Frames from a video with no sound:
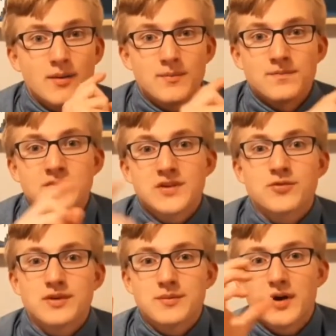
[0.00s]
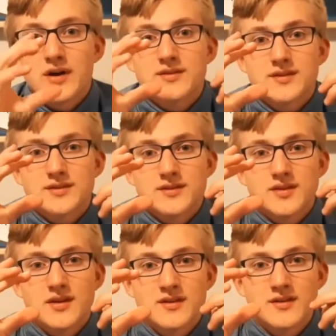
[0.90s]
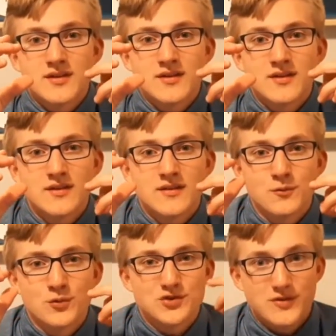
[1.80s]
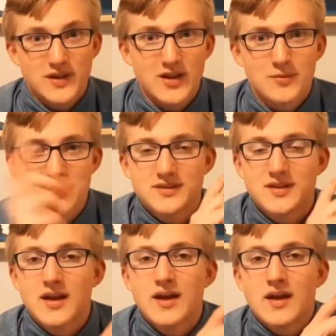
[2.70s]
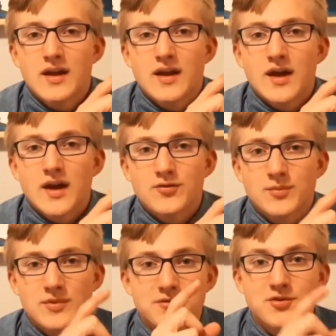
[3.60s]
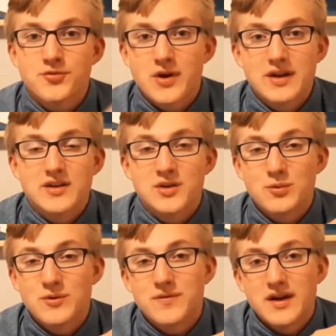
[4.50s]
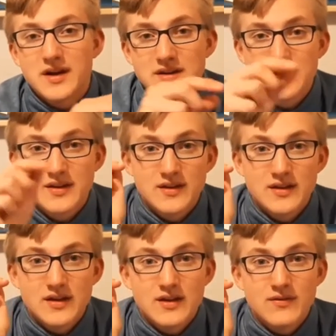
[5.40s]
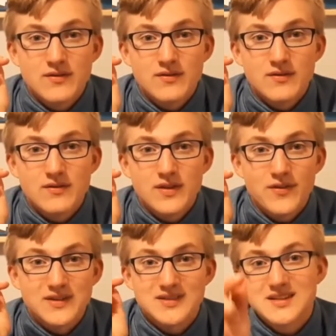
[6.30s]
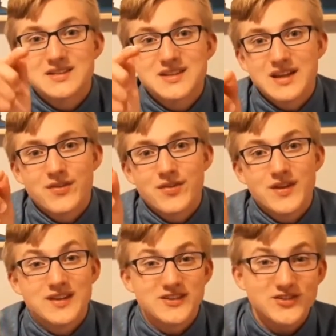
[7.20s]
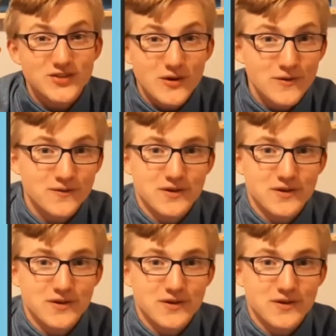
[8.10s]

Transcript: different boxes, which are the elements, from left to right, you will find that the 16th is sulfur,